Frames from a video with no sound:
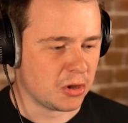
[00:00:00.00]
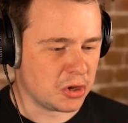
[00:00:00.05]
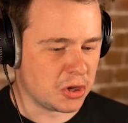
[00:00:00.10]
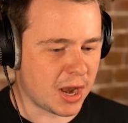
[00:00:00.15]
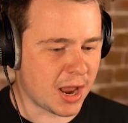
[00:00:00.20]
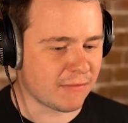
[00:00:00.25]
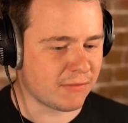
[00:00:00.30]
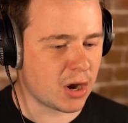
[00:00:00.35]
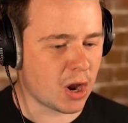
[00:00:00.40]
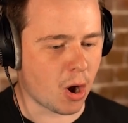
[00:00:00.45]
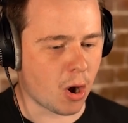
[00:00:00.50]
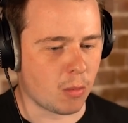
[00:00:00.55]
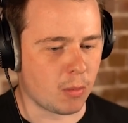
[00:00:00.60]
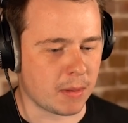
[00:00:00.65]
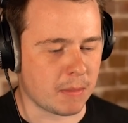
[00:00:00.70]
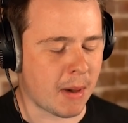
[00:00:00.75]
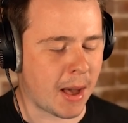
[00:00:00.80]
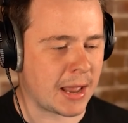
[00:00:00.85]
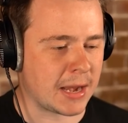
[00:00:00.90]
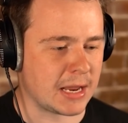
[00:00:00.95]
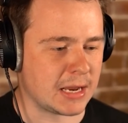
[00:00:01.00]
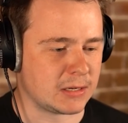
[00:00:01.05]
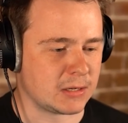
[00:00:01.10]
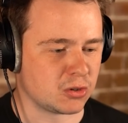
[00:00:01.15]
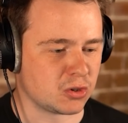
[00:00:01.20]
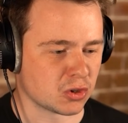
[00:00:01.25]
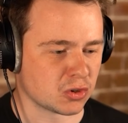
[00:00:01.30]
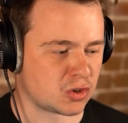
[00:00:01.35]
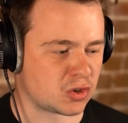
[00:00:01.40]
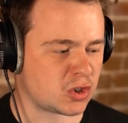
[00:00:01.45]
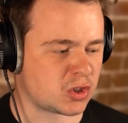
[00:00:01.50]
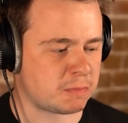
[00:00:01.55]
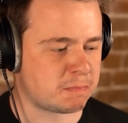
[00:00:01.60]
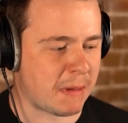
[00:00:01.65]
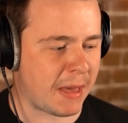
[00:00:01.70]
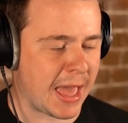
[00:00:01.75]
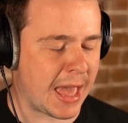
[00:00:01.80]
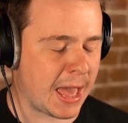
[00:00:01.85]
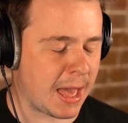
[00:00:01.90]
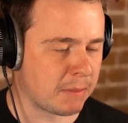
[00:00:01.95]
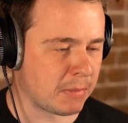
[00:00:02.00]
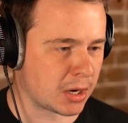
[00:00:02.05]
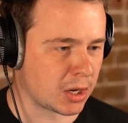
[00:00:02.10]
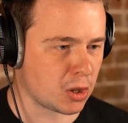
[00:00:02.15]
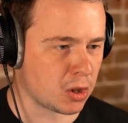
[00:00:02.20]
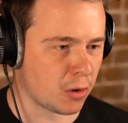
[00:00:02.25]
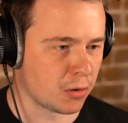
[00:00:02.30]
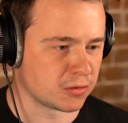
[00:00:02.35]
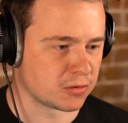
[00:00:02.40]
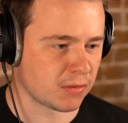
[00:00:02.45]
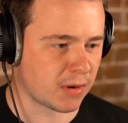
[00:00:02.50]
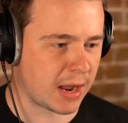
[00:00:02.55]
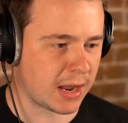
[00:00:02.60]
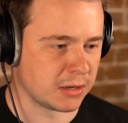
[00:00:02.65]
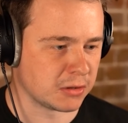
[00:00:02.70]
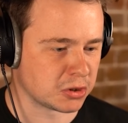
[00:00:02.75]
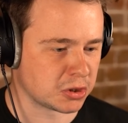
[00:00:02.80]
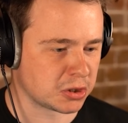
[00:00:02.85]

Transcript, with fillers: You never know when we might need to just spam at close range.